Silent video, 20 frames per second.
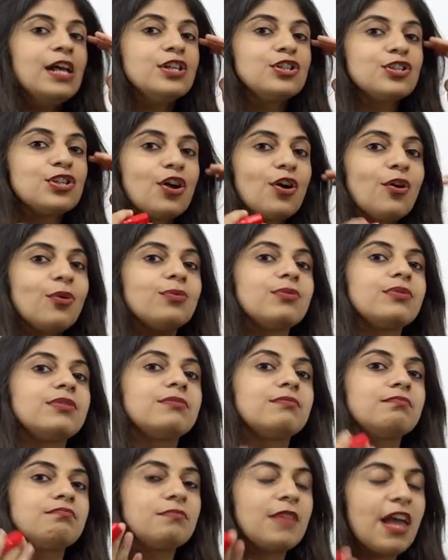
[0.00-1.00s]
So
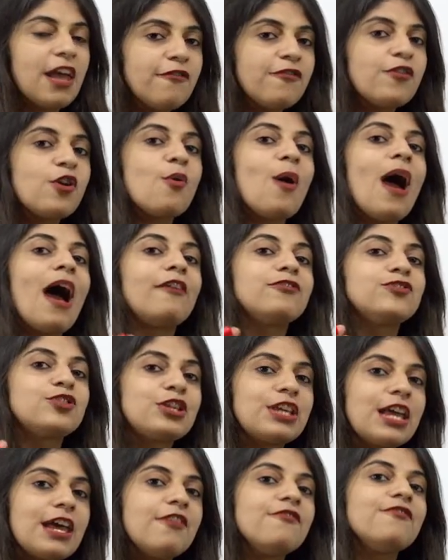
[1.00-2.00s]
if you have to
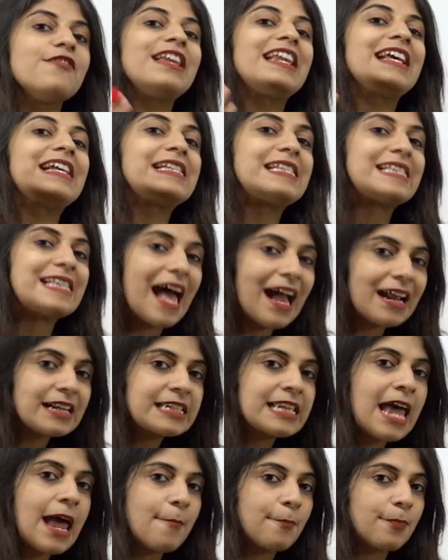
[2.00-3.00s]
give an
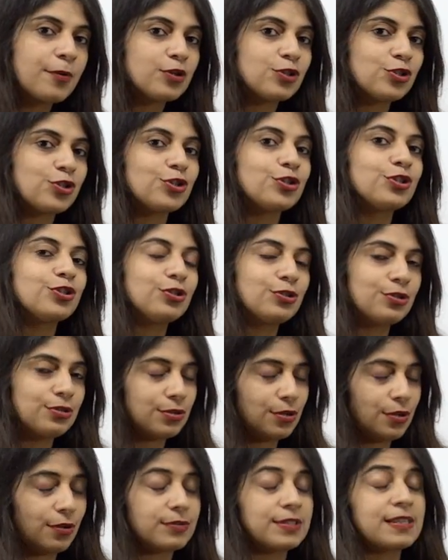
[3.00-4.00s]
exact temperature,
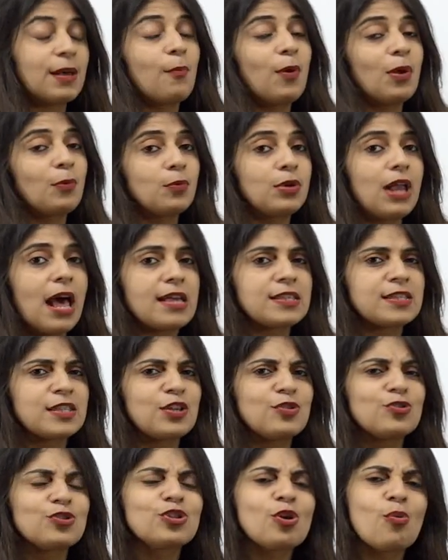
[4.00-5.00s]
someone would
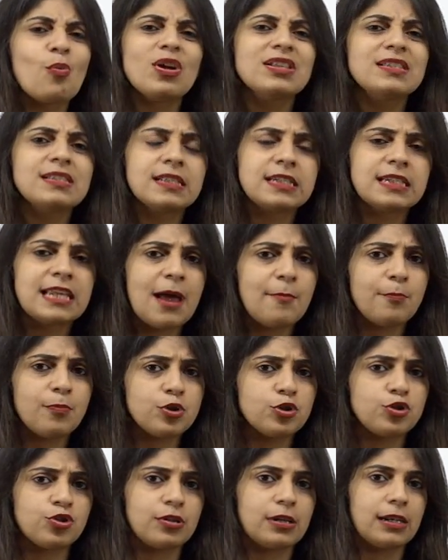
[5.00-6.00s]
ask you, so what's the
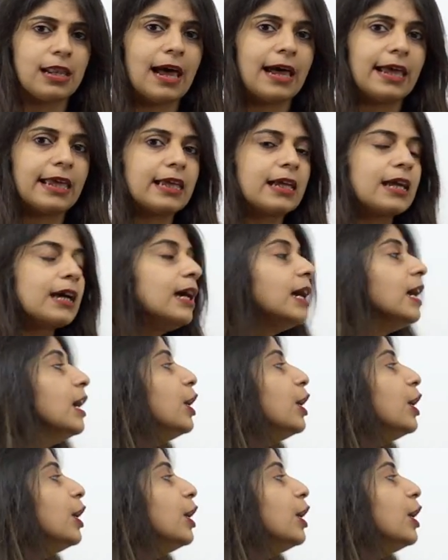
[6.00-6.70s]
temperature like?